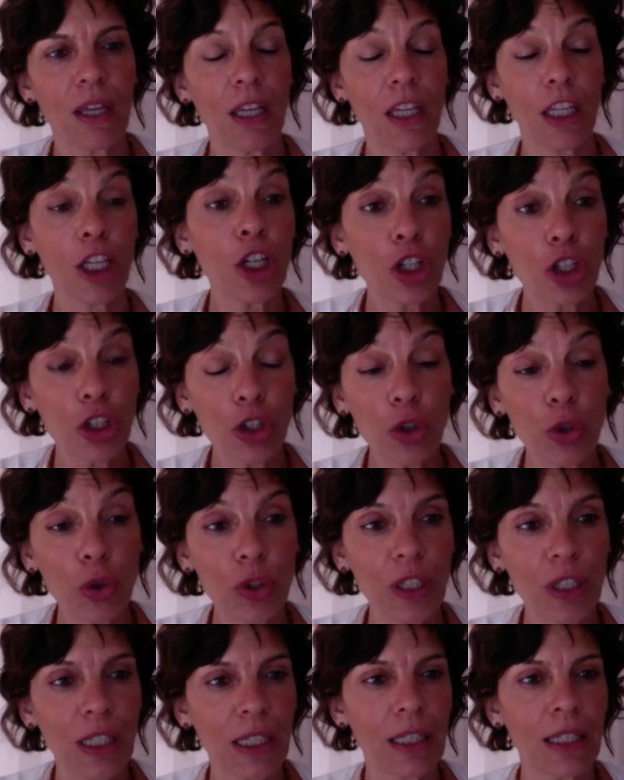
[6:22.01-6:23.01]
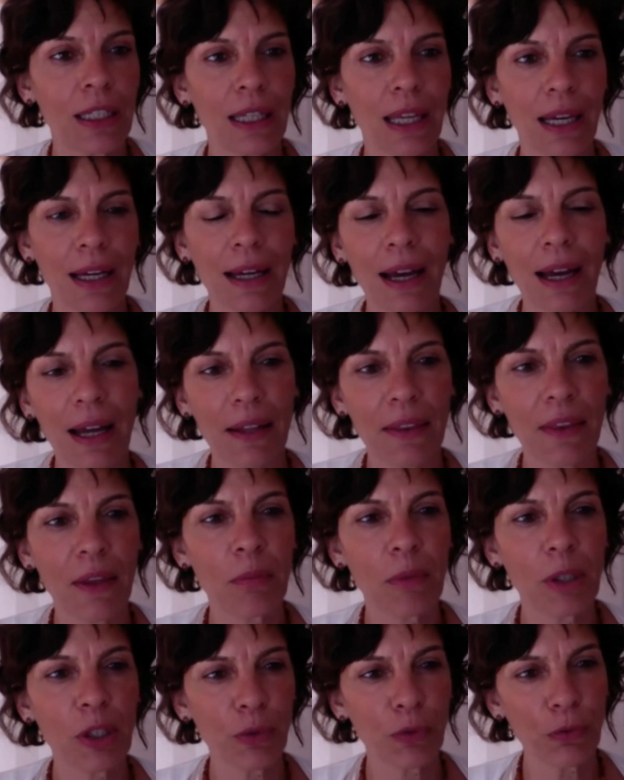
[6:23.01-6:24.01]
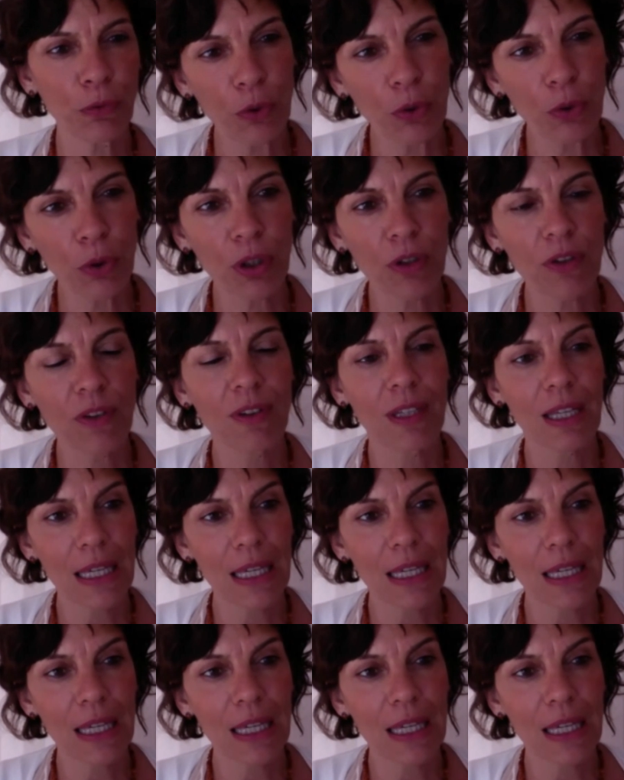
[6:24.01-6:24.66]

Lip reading: including in the academy, of course,